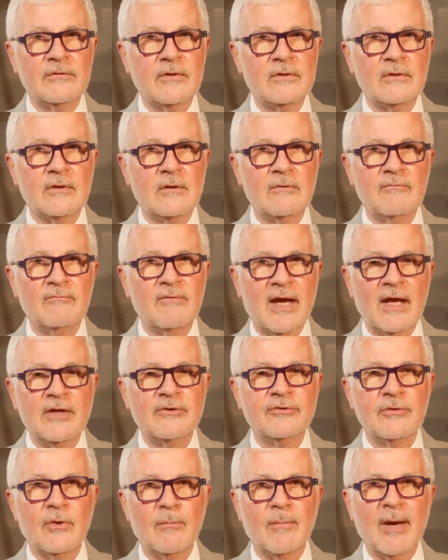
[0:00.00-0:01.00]
that the
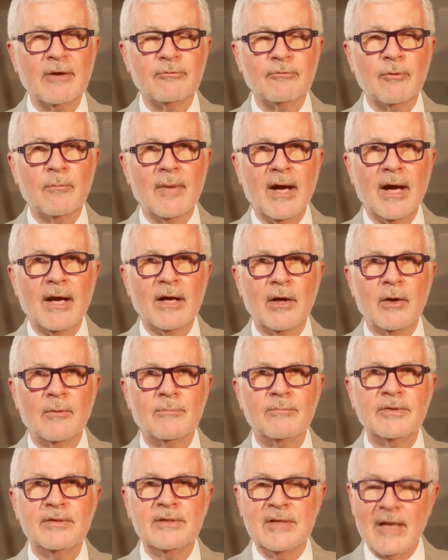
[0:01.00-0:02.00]
vaginal
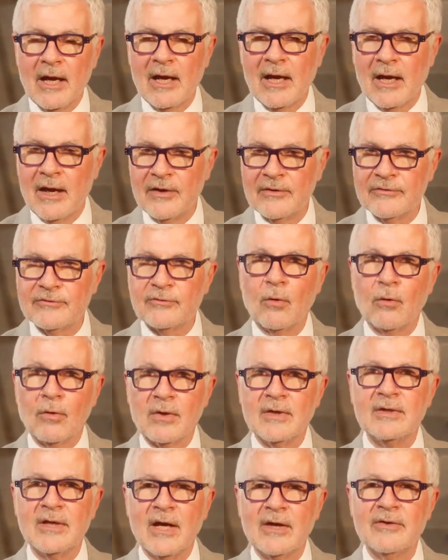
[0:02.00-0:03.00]
microbiome does
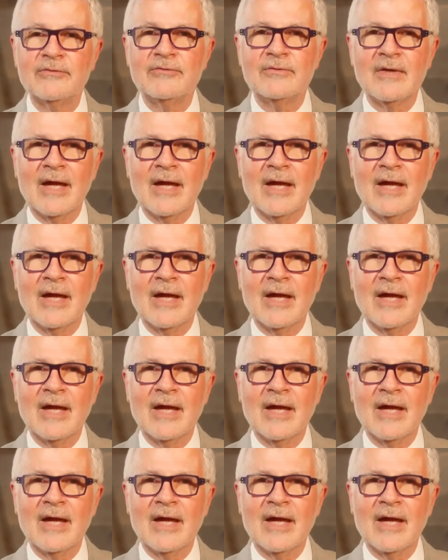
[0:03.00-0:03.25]
or does